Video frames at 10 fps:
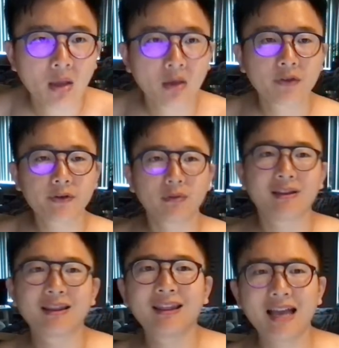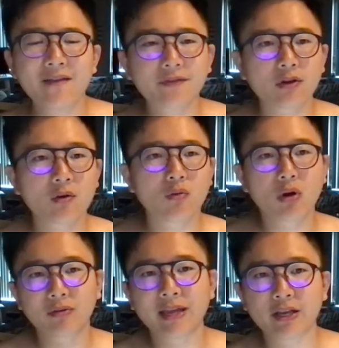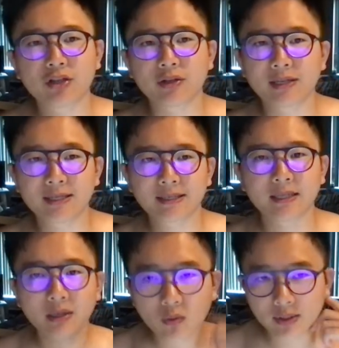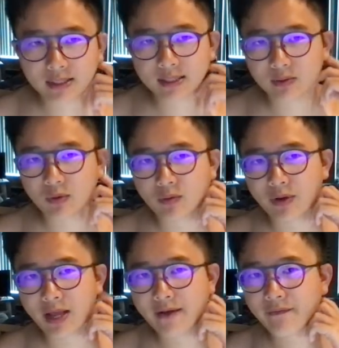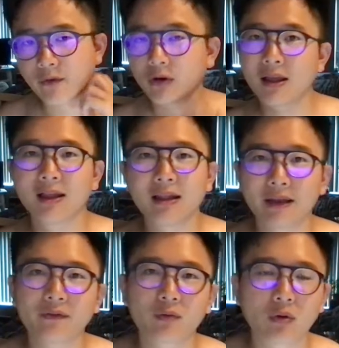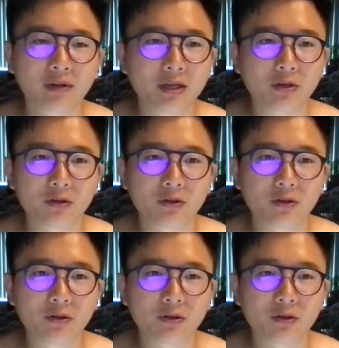So left rotation, let's see what do we have for left rotation.